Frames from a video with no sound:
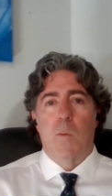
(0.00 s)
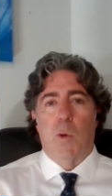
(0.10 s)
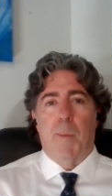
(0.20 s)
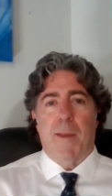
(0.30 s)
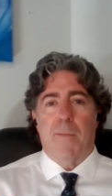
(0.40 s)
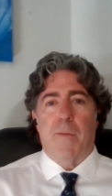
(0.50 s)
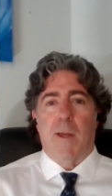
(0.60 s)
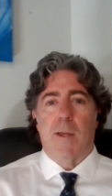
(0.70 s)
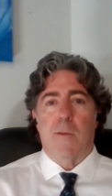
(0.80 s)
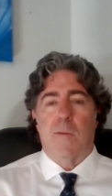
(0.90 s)
what about the
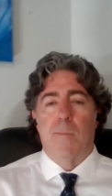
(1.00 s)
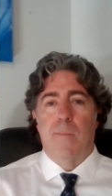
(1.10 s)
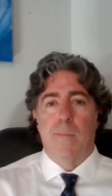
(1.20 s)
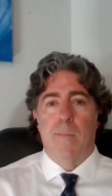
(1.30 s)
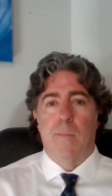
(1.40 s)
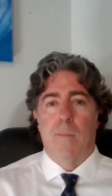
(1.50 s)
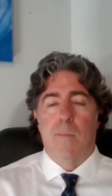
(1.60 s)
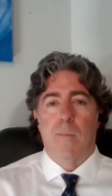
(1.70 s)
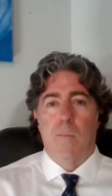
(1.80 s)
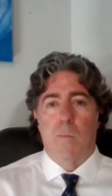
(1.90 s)
felons?
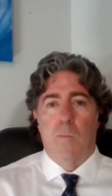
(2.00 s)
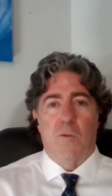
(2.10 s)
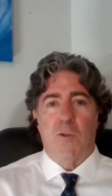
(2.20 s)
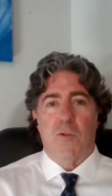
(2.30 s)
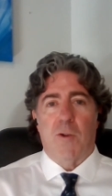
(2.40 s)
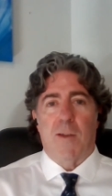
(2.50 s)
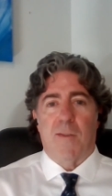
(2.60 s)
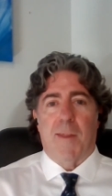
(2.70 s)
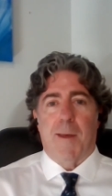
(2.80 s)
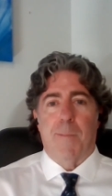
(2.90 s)
Should you
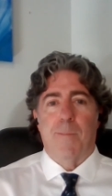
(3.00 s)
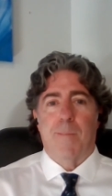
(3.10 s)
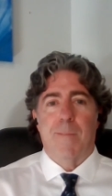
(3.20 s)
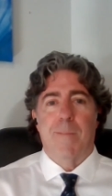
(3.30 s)
trust them?